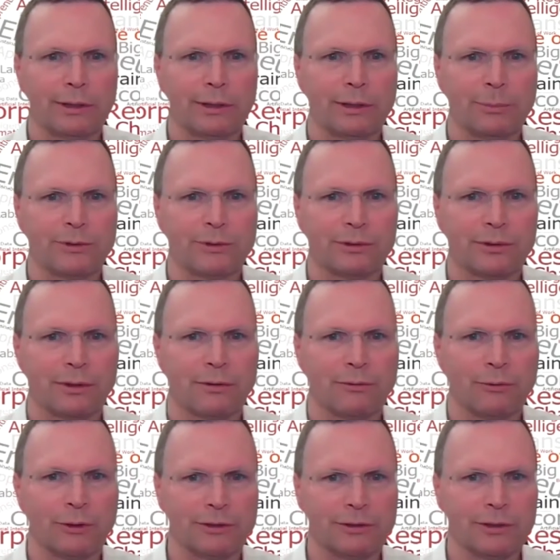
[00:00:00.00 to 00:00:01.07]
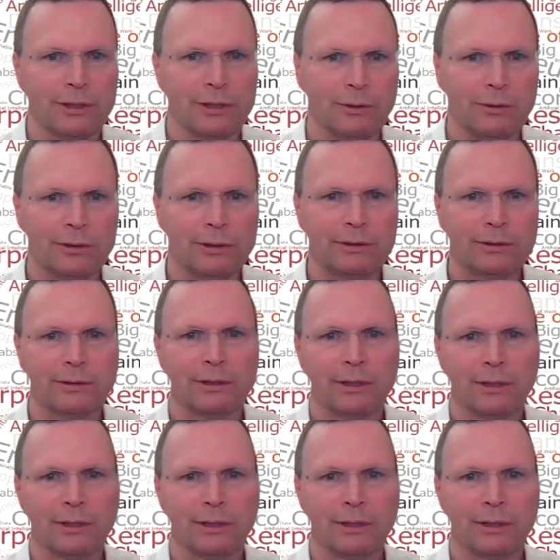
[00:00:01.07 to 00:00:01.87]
labs for stakeholders